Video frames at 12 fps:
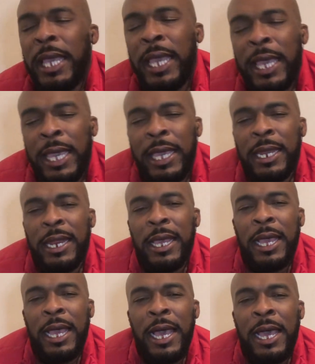And
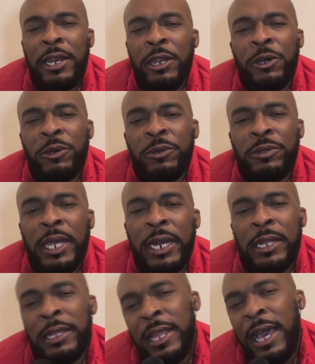I know that
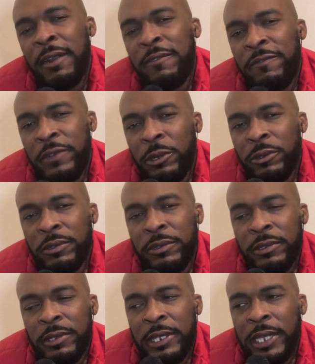a lot of
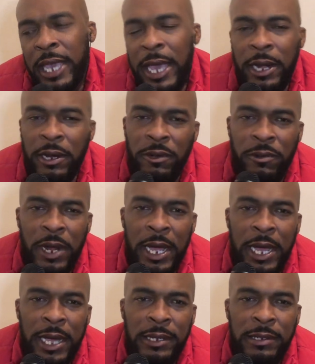folks
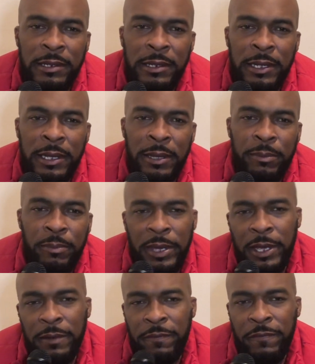categorize
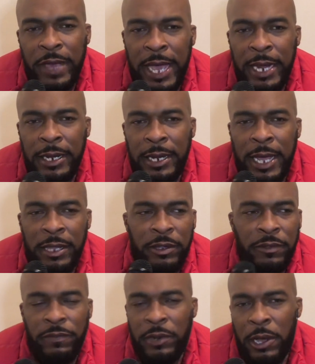being fat as a
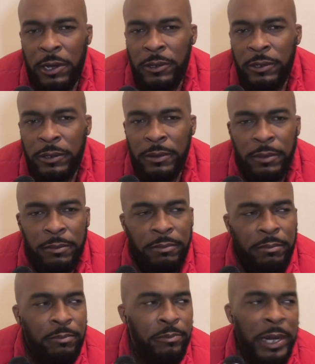flaw,
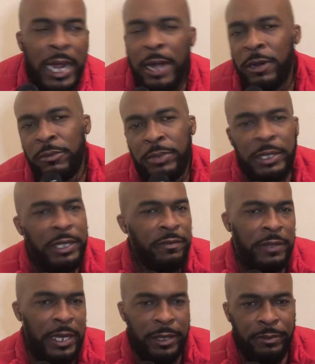but I don't believe
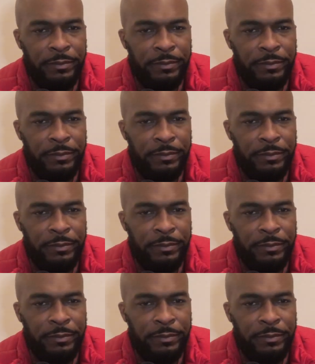that.